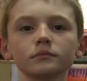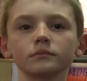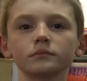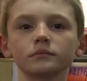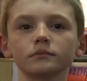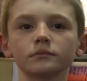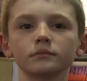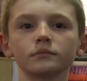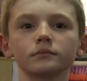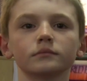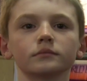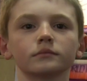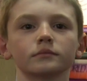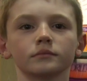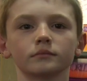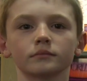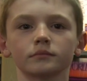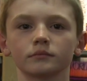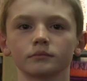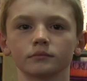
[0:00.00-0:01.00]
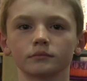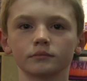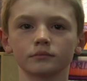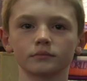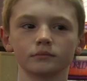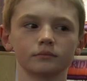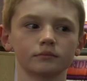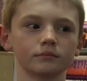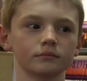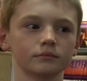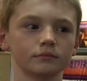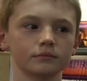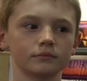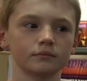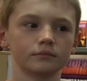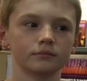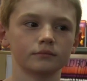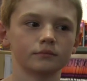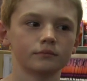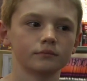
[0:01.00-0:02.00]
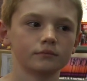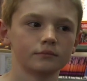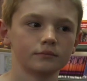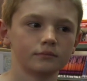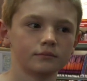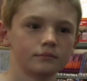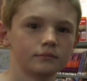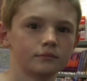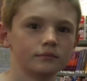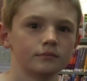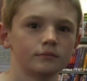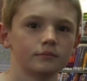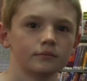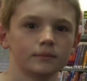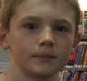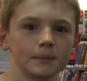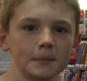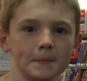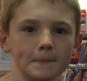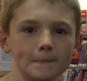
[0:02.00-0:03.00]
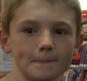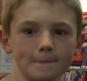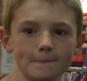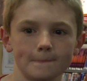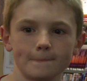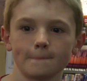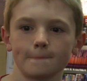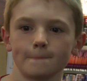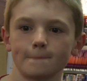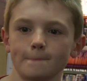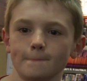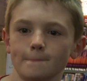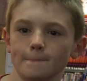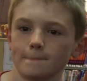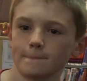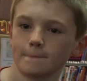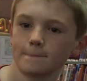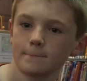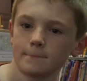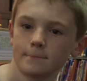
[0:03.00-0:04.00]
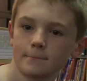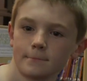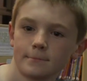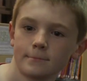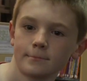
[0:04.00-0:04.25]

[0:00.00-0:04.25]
(not speaking)